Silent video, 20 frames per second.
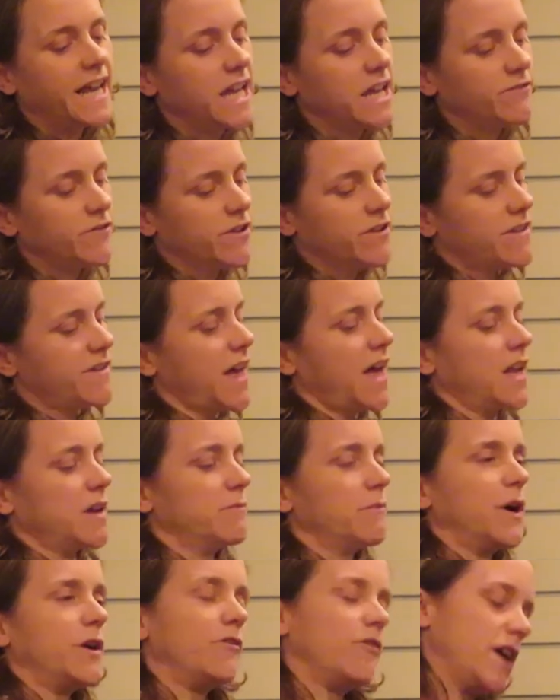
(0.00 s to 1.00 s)
even
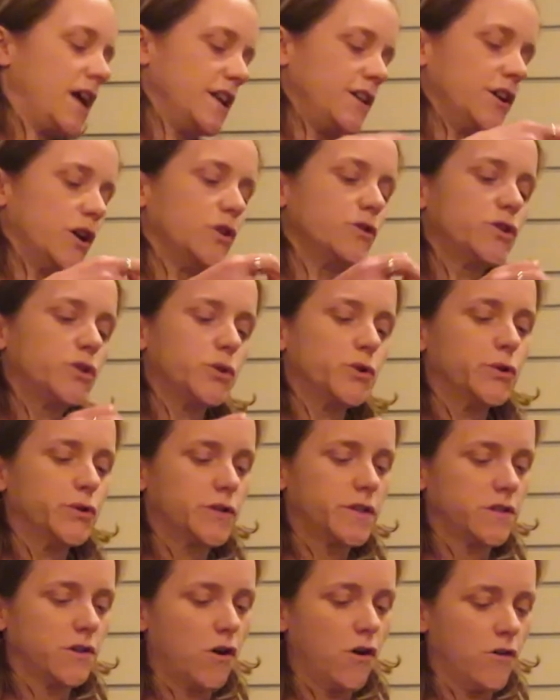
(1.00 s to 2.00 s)
then, my radio
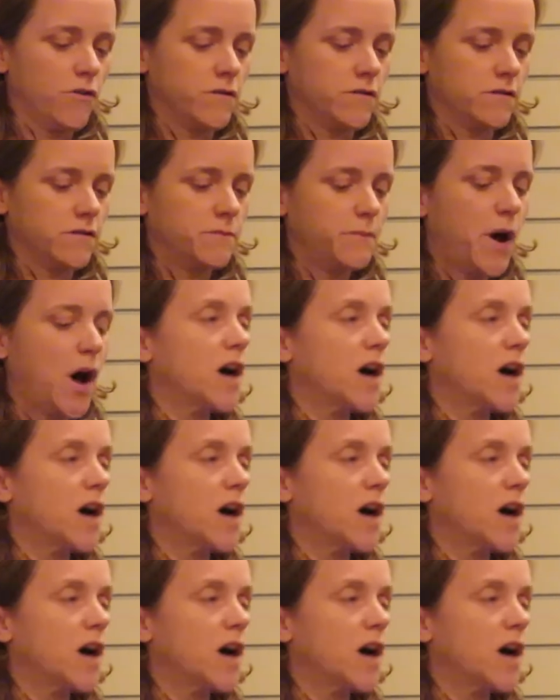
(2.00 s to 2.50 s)
talks on,